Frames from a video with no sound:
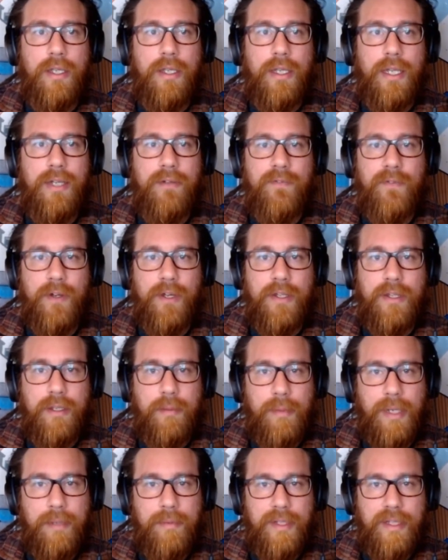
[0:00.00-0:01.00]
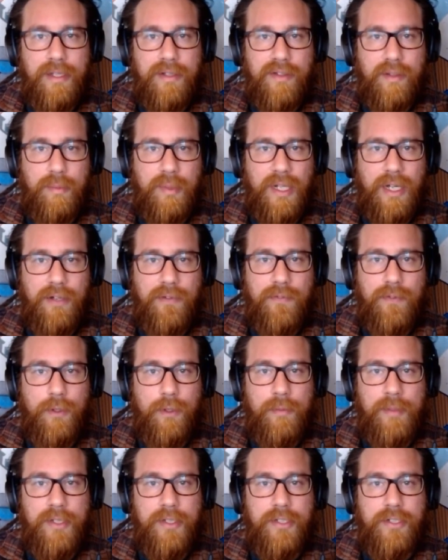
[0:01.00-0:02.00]
infer that maybe there's a
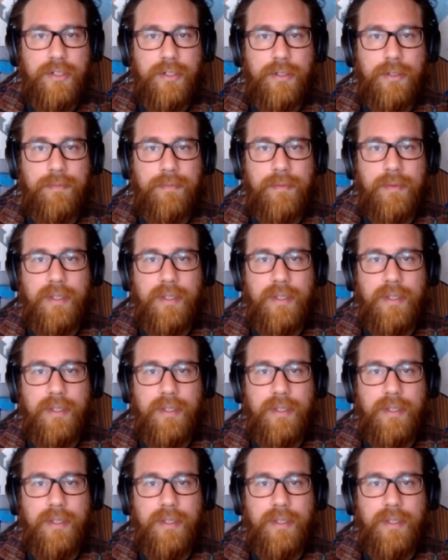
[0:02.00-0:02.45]
platform issue.